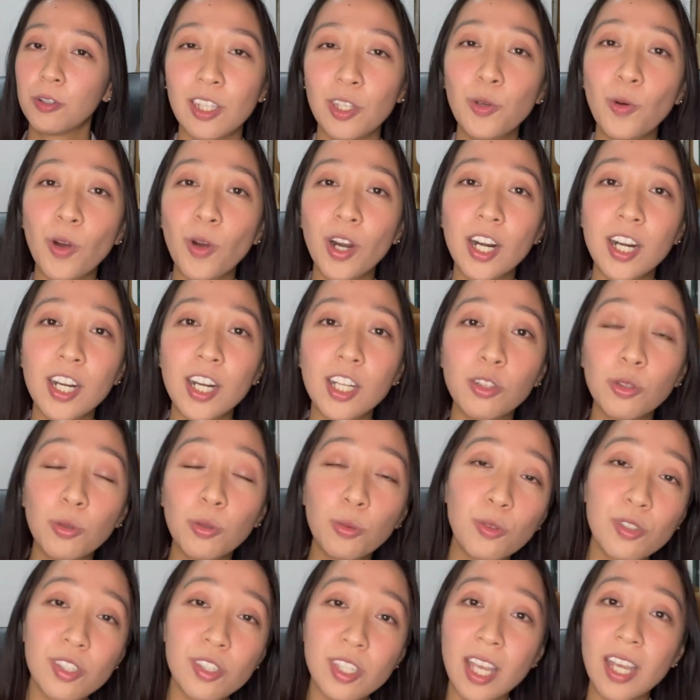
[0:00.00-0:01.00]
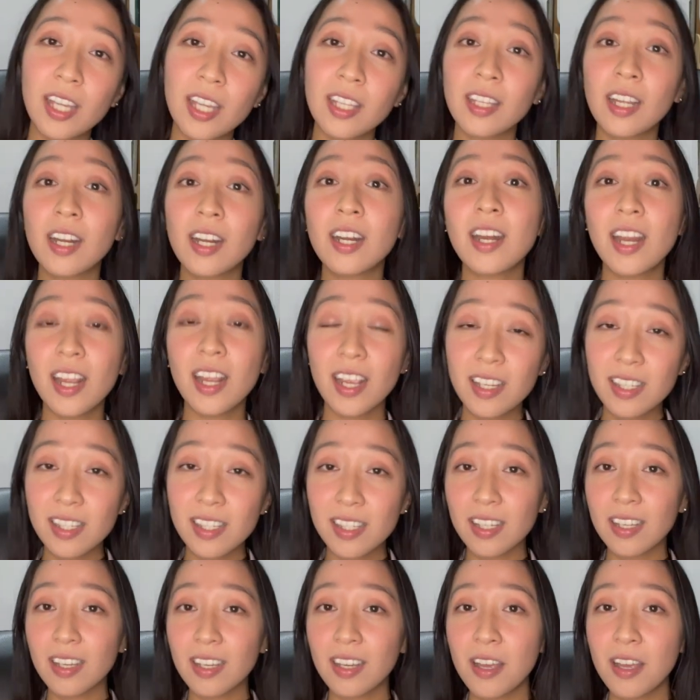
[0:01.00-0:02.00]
You are reducing the risk